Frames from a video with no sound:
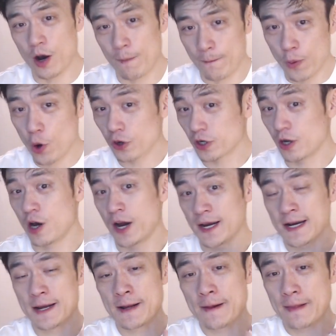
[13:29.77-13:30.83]
borderline
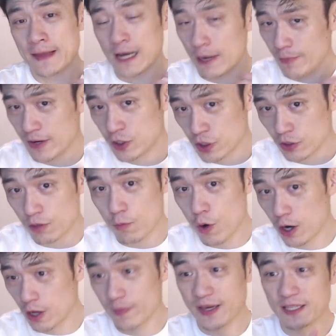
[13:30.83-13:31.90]
coming to the
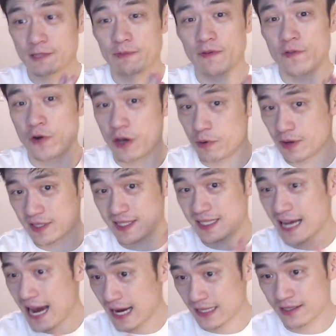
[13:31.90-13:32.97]
Wallabies before he was
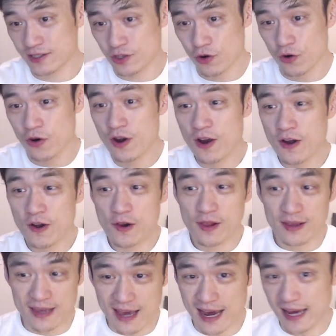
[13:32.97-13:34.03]
sacked. So
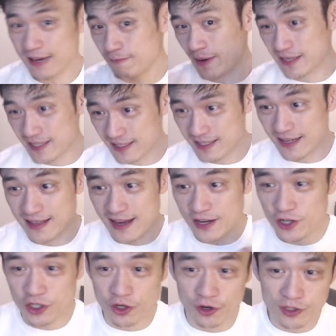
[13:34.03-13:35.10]
yeah, he basically said that
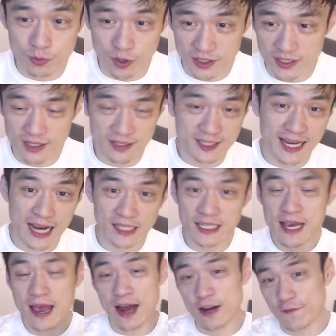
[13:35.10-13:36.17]
Andrew Jones was sacked,
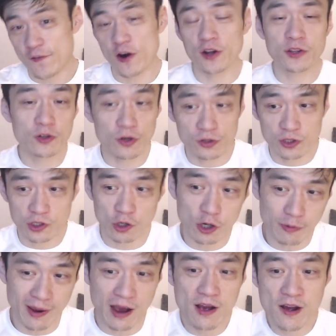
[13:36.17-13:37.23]
and he further on to talk
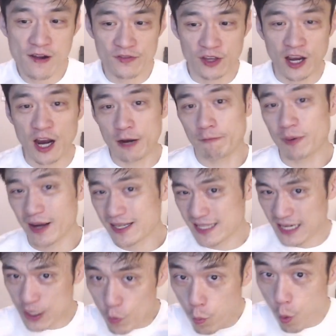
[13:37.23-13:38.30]
about the kind of players that
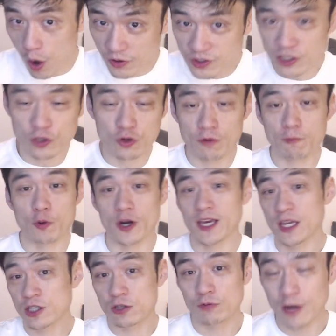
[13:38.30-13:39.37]
he wants to bring
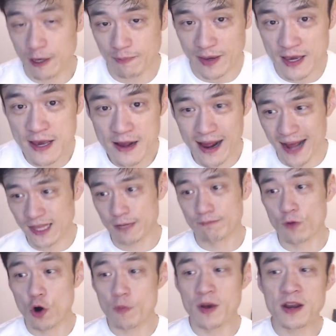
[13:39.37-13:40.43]
into rugby at the
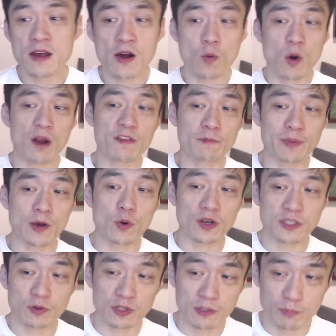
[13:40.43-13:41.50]
moment. One of the big ones
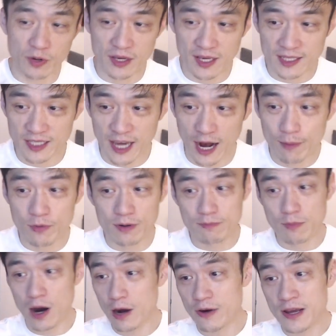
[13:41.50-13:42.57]
he wants to bring is Cameron
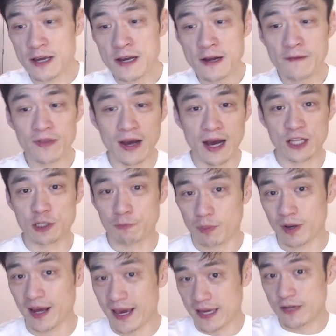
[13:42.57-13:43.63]
Murray to
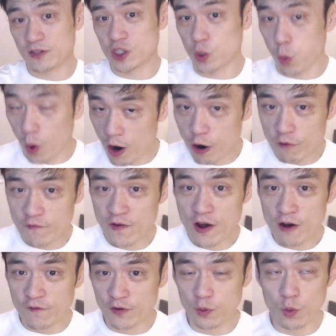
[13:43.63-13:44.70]
play 12
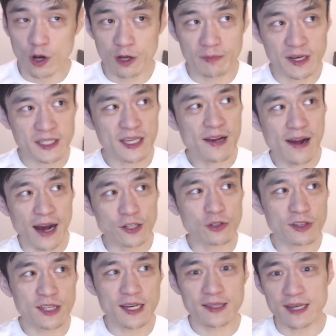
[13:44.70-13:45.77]
for the Wallabies. I do
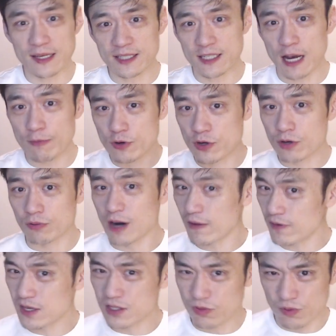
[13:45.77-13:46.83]
think that Samuel
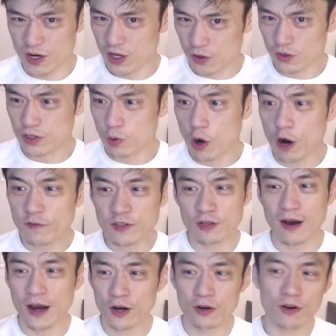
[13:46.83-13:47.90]
Kurevi is really good 12, so
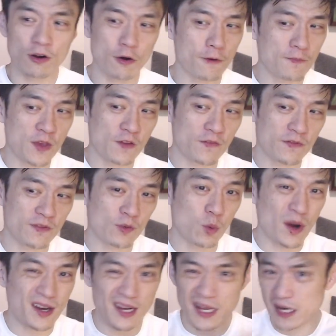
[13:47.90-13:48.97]
I don't know if we
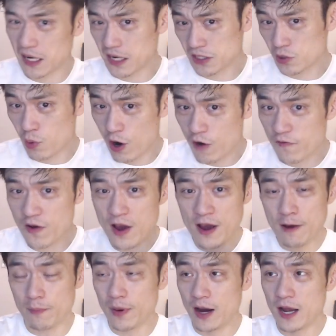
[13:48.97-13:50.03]
need another 12,
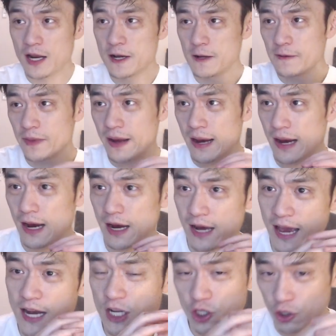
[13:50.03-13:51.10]
but
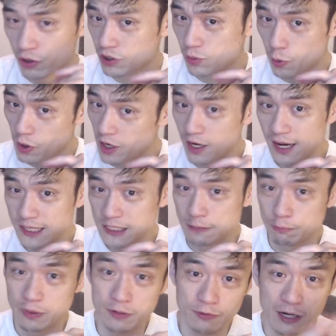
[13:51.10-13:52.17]
Eddie Jones really likes to
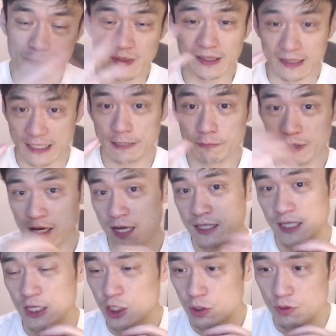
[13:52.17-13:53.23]
bring rugby league players
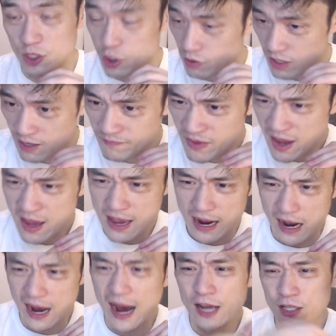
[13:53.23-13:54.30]
into union.
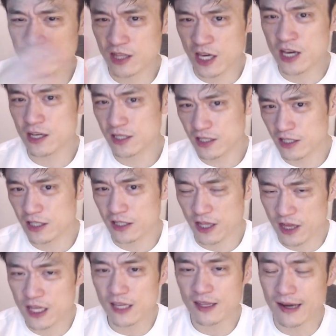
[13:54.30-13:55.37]
Here's the
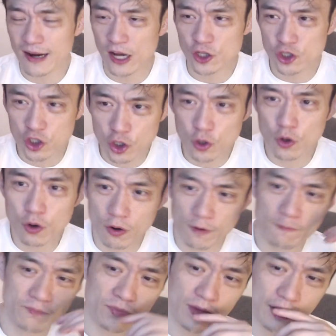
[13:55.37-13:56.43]
thing that
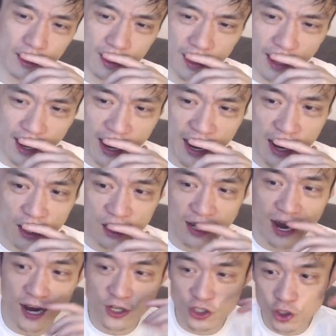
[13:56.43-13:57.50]
I
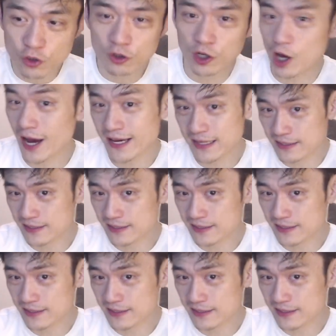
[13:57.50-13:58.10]
do like is